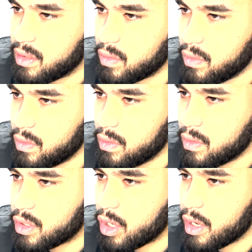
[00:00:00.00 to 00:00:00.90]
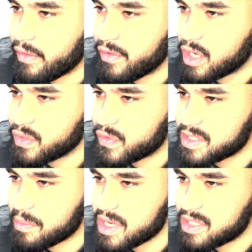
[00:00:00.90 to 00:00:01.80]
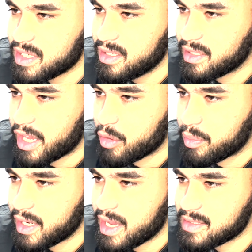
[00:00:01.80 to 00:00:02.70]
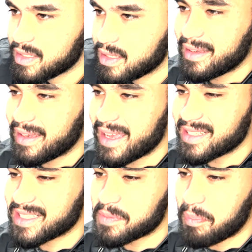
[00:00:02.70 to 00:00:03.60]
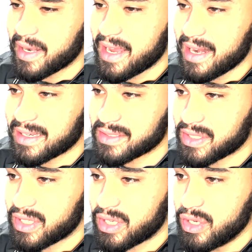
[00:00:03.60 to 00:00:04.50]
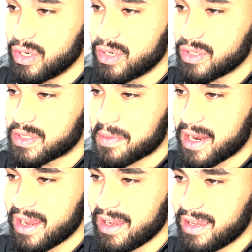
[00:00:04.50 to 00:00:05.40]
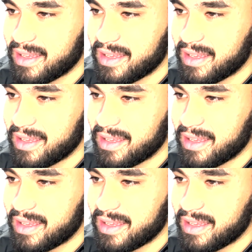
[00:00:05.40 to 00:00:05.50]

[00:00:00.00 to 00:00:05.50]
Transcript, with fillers: Oh, go, if he goes for submission, that'll be nasty. It's because Pereira's huge, bruh.